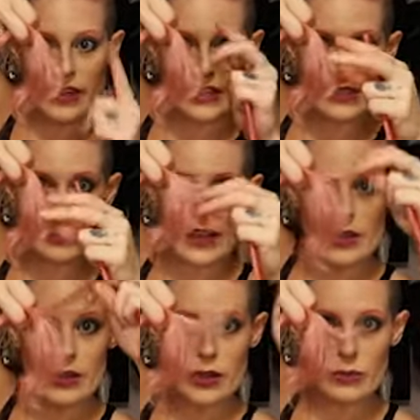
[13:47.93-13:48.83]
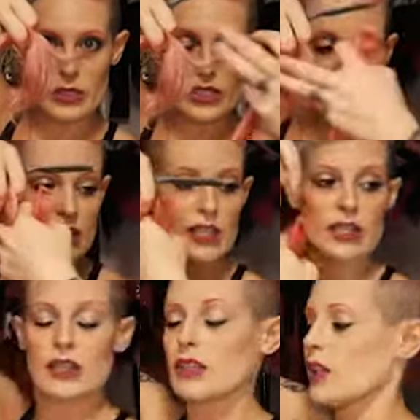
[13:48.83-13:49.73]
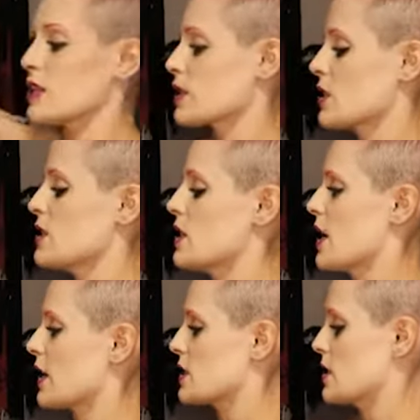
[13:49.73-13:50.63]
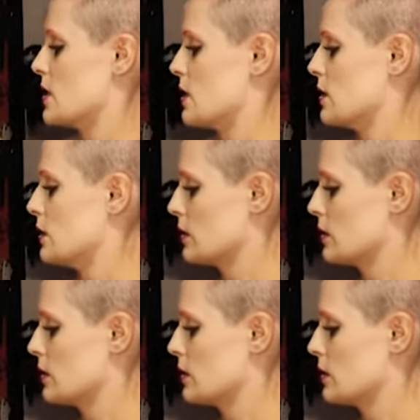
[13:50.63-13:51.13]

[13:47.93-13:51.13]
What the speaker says: the next layer, which is here. Let's connect it.